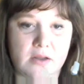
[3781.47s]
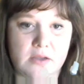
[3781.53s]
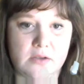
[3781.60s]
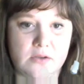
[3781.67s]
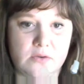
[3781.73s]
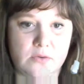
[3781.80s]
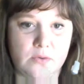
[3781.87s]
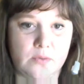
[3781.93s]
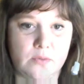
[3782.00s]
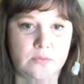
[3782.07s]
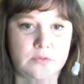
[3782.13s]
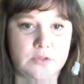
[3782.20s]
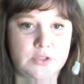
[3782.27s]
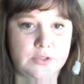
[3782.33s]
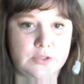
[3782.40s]
do you
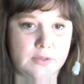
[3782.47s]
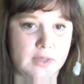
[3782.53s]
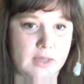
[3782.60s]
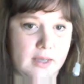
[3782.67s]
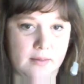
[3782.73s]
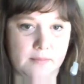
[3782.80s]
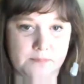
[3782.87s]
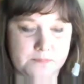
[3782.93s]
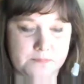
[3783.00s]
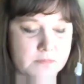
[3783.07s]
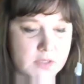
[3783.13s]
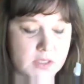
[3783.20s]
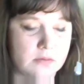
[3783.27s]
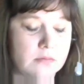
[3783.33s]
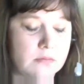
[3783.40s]
um,
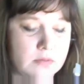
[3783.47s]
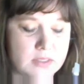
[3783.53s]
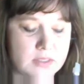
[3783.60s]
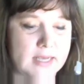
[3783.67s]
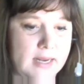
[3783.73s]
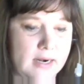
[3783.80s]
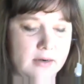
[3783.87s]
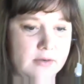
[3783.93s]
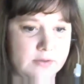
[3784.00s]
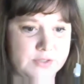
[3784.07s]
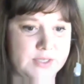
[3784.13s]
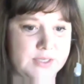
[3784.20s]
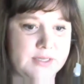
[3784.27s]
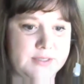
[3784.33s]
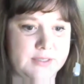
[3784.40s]
decide on
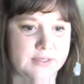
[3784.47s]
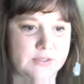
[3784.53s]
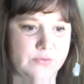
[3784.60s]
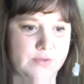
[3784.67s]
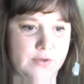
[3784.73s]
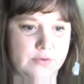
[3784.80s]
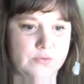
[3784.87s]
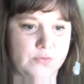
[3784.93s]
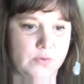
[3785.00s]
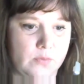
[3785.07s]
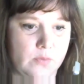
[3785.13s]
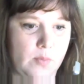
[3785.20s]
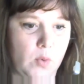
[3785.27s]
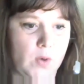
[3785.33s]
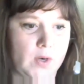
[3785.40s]
statistics for those for
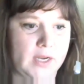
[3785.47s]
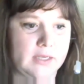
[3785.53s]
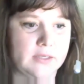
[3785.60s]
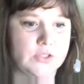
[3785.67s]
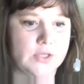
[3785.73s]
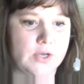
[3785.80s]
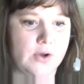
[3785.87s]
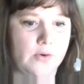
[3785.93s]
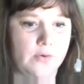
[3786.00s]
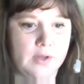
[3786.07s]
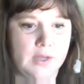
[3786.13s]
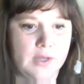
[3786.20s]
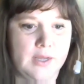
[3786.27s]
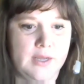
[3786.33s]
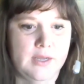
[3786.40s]
reporting. So
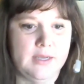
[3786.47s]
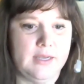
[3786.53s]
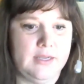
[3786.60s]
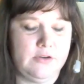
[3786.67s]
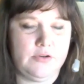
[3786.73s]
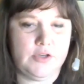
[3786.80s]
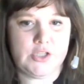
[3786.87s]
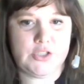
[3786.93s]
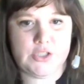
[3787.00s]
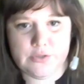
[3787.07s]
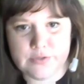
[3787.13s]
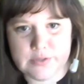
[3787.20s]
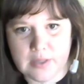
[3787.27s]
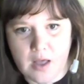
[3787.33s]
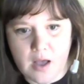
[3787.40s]
you just
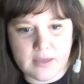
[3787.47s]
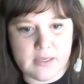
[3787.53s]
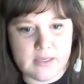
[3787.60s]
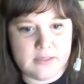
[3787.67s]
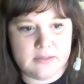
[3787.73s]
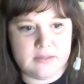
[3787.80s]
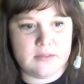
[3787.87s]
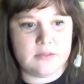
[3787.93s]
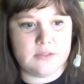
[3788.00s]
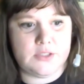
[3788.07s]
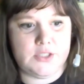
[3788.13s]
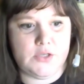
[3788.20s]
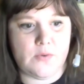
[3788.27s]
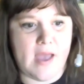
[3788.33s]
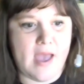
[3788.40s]
use logins?
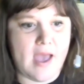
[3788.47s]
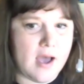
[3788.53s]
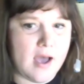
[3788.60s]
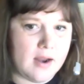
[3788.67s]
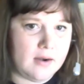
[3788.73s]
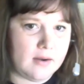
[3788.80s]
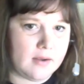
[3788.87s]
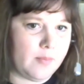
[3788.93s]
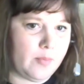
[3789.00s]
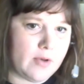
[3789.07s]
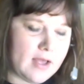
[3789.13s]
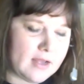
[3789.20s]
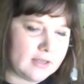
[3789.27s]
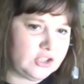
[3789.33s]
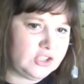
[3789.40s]
Do you add a couple
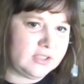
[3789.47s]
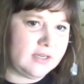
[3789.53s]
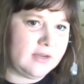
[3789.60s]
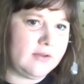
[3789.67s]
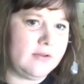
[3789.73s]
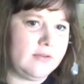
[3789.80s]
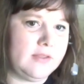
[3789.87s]
extra